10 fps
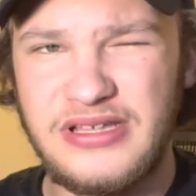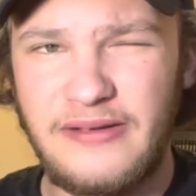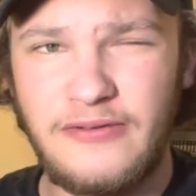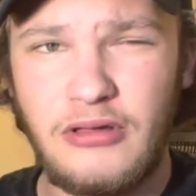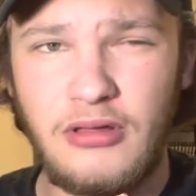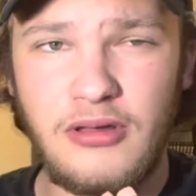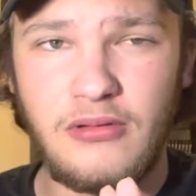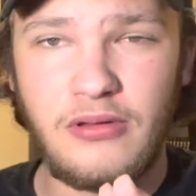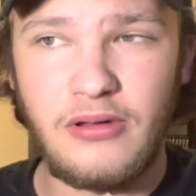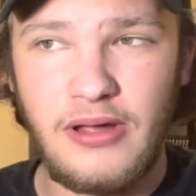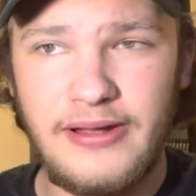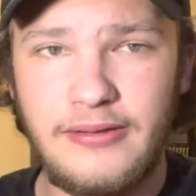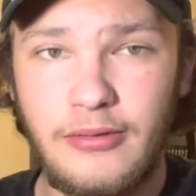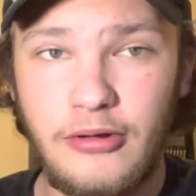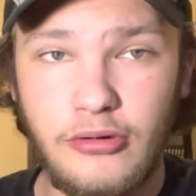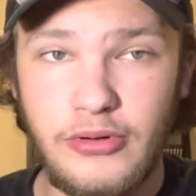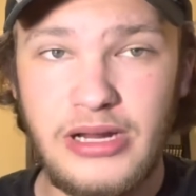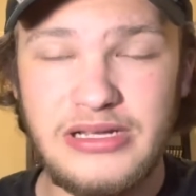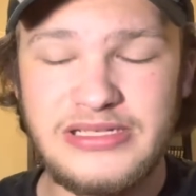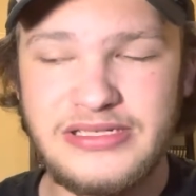definitely not the
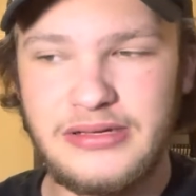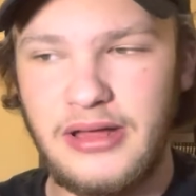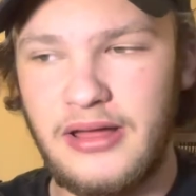greatest.